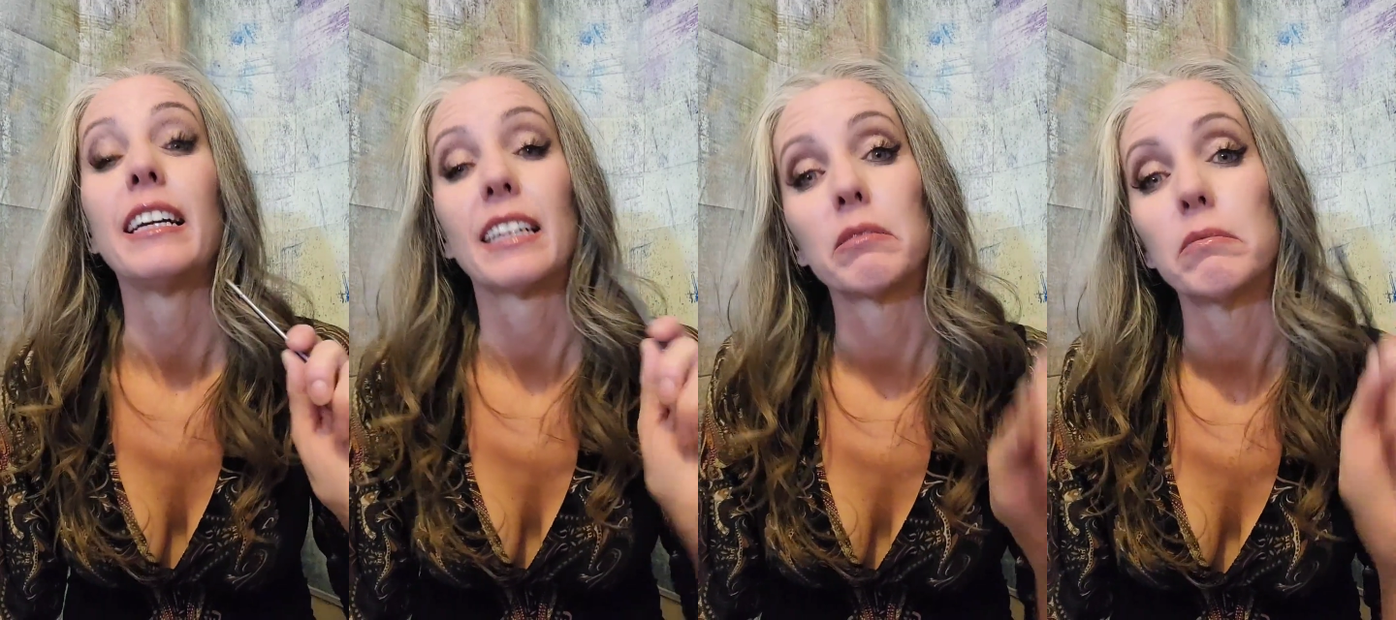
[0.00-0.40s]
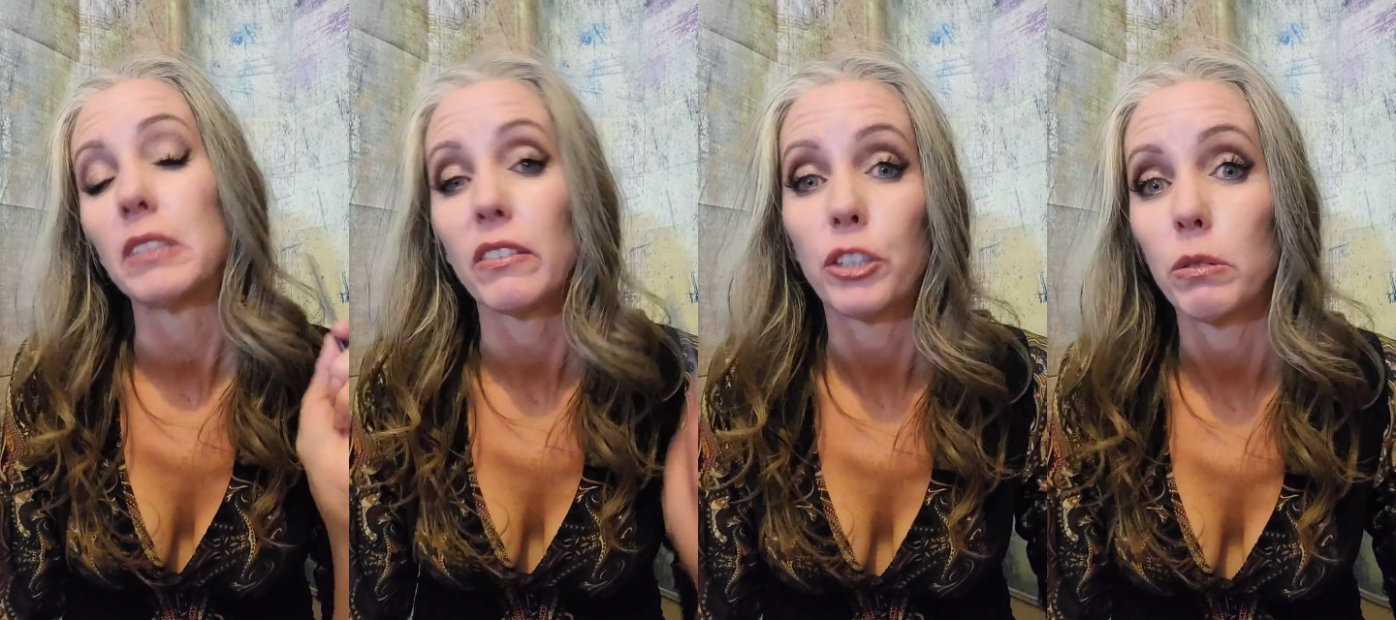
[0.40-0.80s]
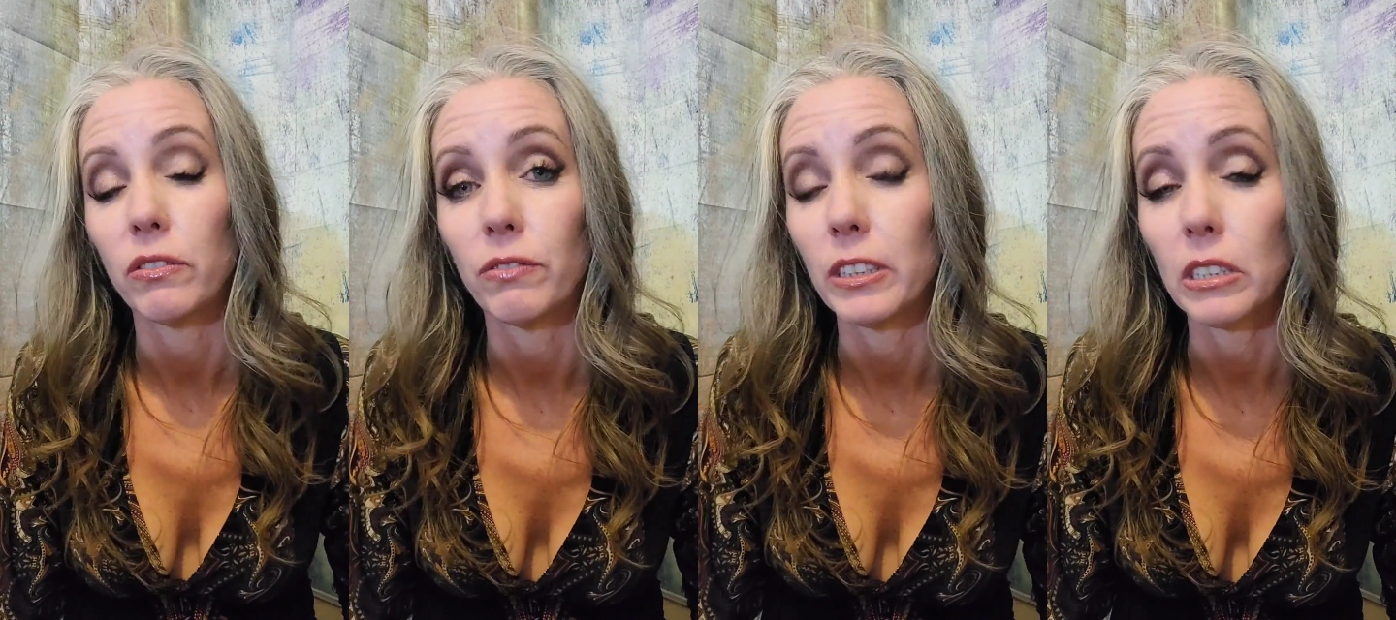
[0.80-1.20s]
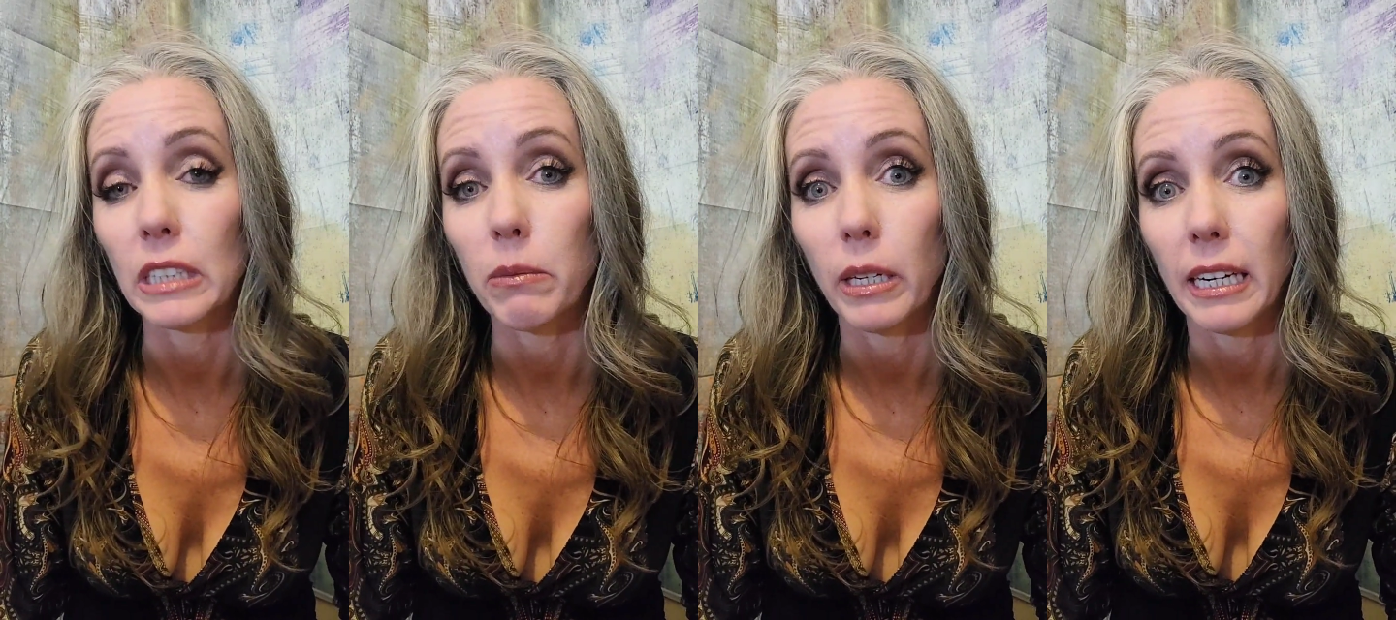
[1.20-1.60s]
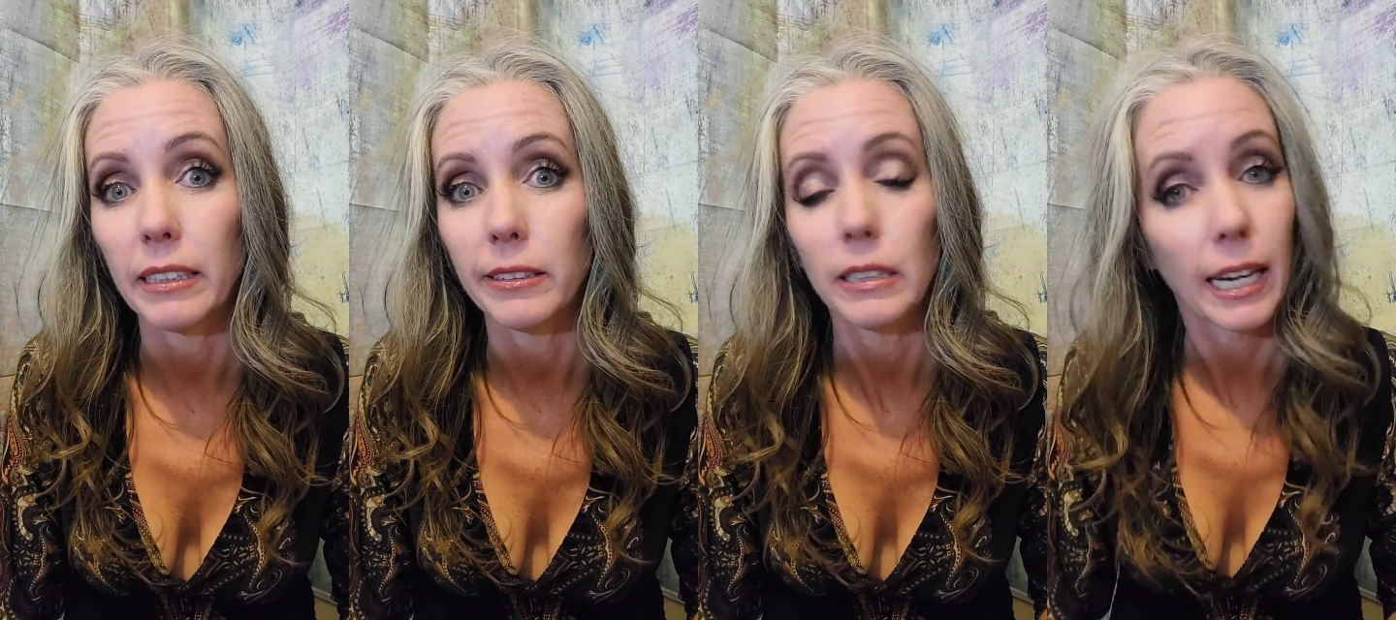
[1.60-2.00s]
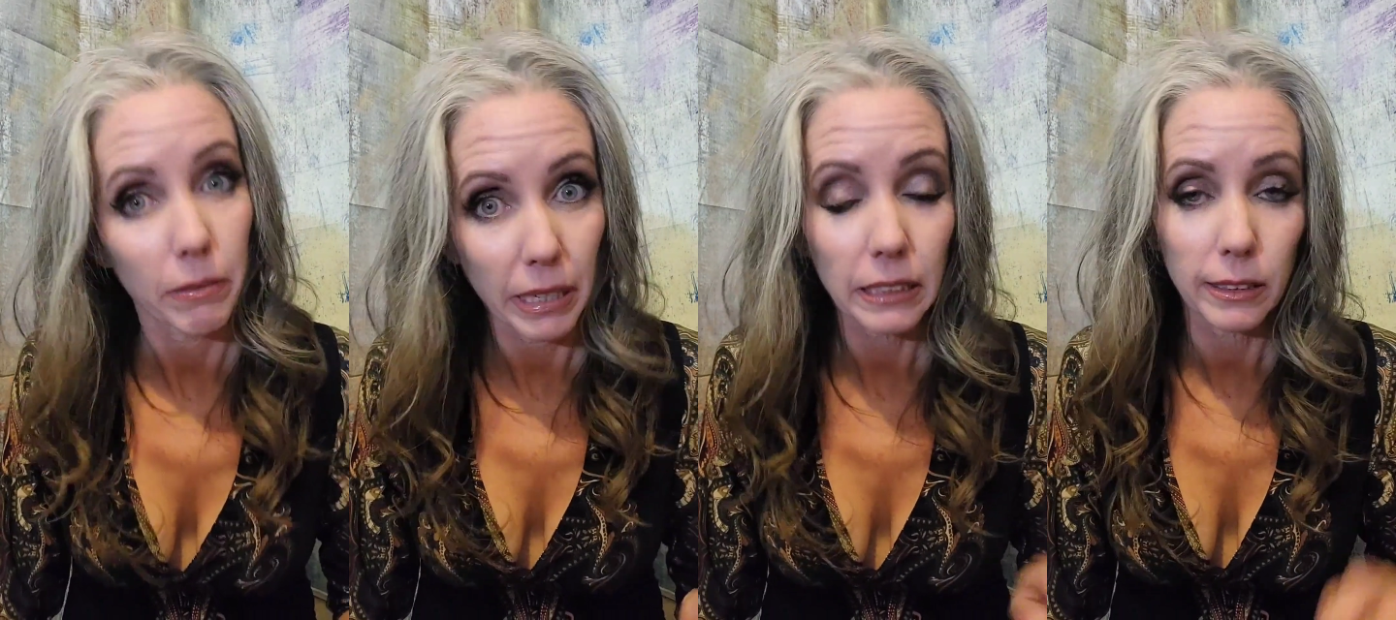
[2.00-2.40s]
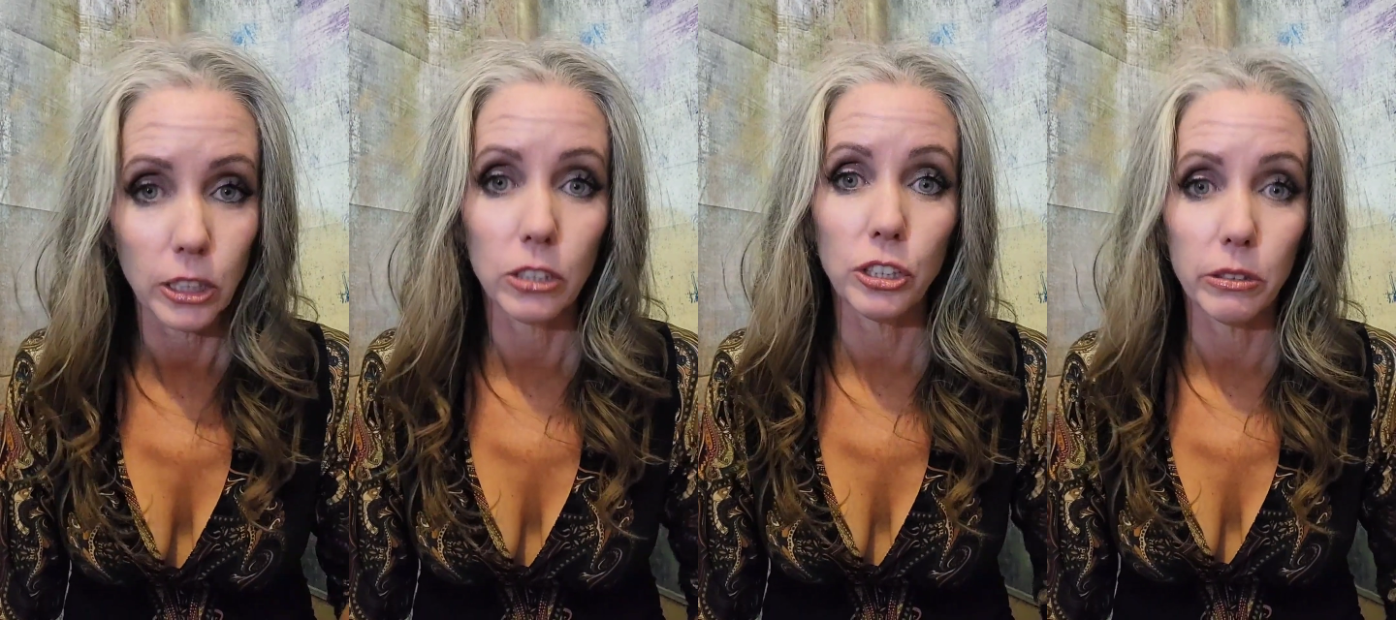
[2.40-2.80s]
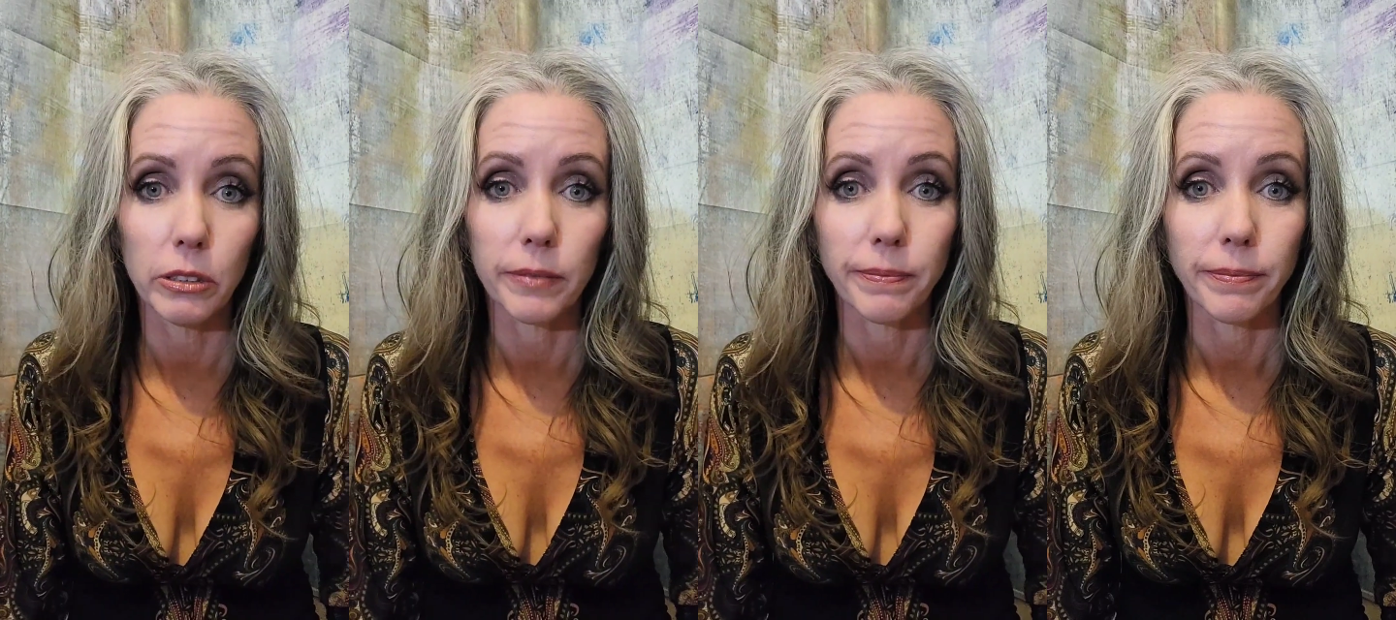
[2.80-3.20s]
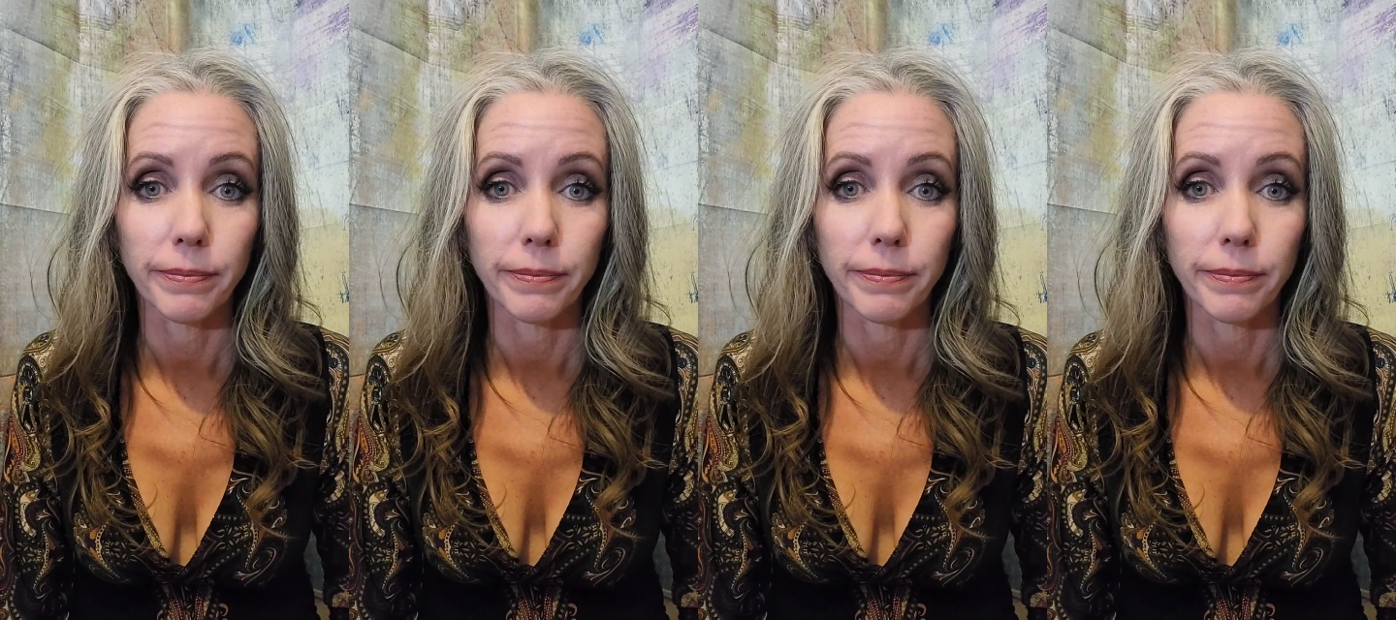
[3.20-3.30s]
And if you feel the same way I do, I might suggest you do it.